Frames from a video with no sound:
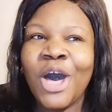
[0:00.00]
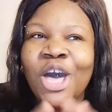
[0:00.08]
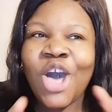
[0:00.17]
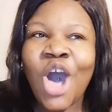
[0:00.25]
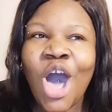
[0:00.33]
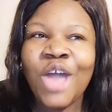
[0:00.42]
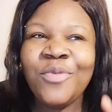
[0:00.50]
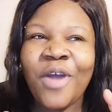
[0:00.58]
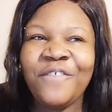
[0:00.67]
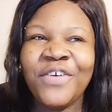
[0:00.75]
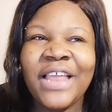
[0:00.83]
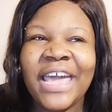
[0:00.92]
But con
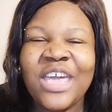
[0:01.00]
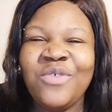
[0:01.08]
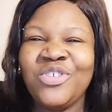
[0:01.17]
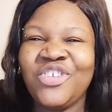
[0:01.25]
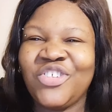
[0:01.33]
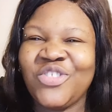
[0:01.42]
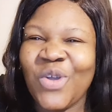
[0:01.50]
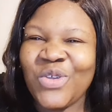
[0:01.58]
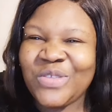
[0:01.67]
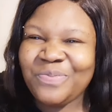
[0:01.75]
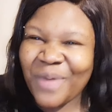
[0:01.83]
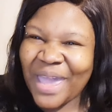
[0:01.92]
where I feel like it was just no
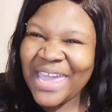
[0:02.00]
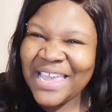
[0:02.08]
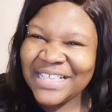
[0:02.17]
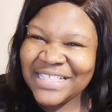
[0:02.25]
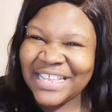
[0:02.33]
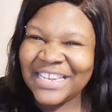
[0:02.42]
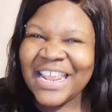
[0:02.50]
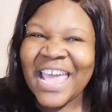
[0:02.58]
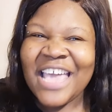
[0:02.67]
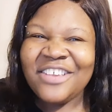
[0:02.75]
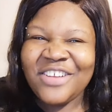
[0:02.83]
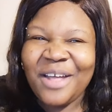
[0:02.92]
space and, do
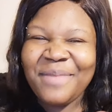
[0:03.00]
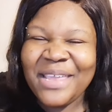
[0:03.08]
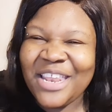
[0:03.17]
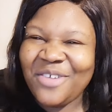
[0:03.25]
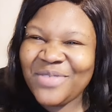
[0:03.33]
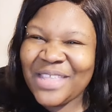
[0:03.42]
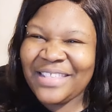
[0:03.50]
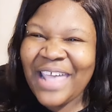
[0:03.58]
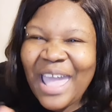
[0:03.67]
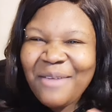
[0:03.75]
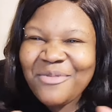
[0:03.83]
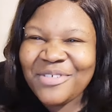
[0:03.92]
you know what I mean? The
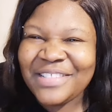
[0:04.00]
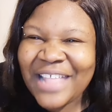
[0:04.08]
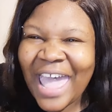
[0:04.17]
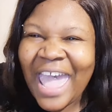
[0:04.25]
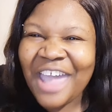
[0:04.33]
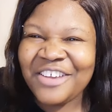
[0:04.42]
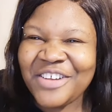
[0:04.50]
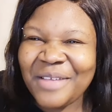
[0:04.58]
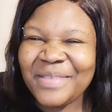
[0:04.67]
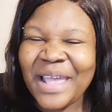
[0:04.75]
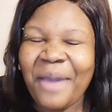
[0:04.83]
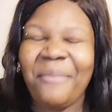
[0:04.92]
table was there, do you know
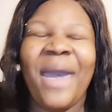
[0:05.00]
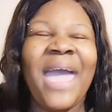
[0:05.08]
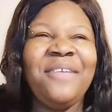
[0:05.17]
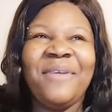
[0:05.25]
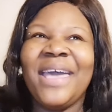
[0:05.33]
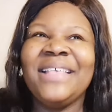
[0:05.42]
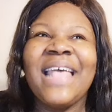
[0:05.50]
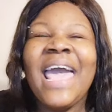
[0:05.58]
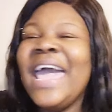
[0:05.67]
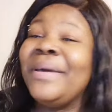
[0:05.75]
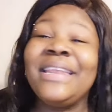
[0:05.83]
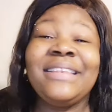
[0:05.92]
what I'm saying? But anyways,
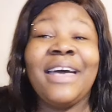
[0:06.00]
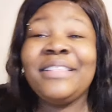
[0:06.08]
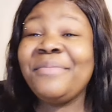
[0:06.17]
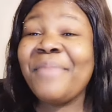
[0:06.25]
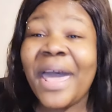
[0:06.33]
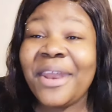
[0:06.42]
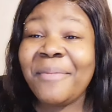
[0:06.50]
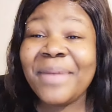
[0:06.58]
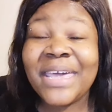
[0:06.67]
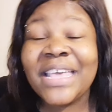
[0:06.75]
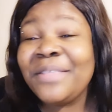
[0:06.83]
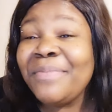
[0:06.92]
but it doesn't matter
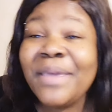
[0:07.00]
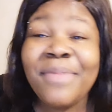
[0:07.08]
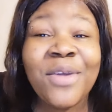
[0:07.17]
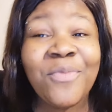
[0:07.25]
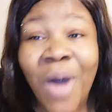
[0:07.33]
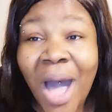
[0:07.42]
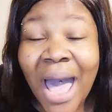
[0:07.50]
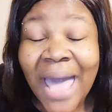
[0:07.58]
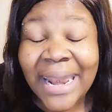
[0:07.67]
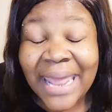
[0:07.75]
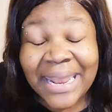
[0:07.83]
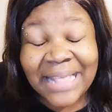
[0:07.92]
because Mimi
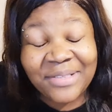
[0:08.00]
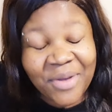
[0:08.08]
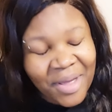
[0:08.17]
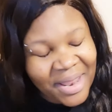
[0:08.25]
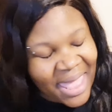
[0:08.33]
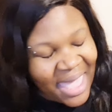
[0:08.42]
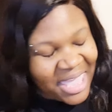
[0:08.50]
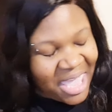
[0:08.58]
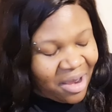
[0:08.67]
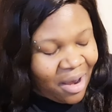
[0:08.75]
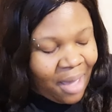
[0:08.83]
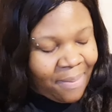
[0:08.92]
won and that's all I
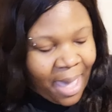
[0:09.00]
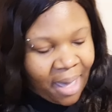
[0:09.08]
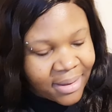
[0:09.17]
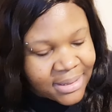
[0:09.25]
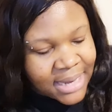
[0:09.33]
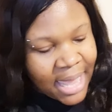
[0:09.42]
care about.